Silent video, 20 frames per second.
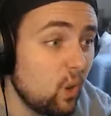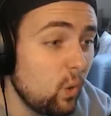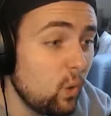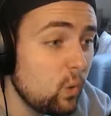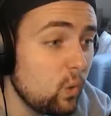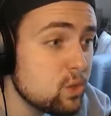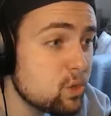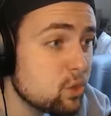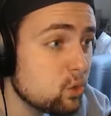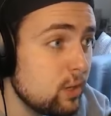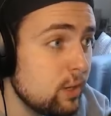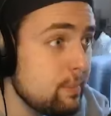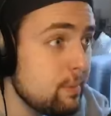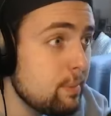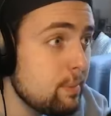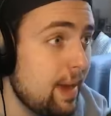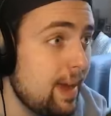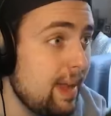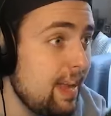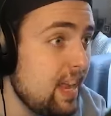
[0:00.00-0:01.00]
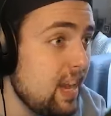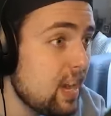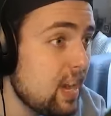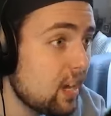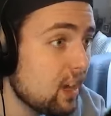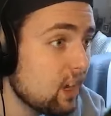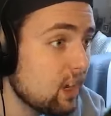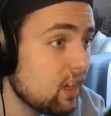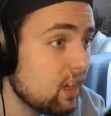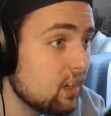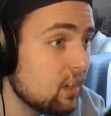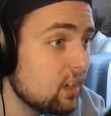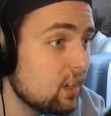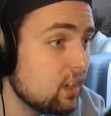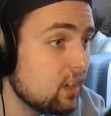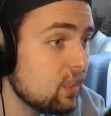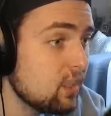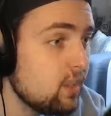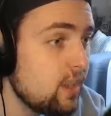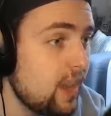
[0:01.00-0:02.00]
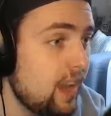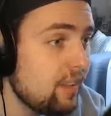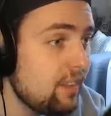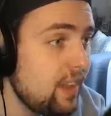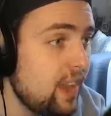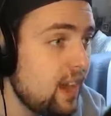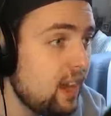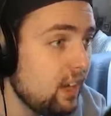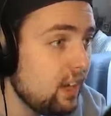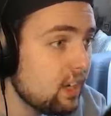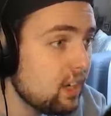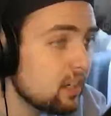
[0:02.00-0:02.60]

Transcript: Who screamed in my ear? You down there?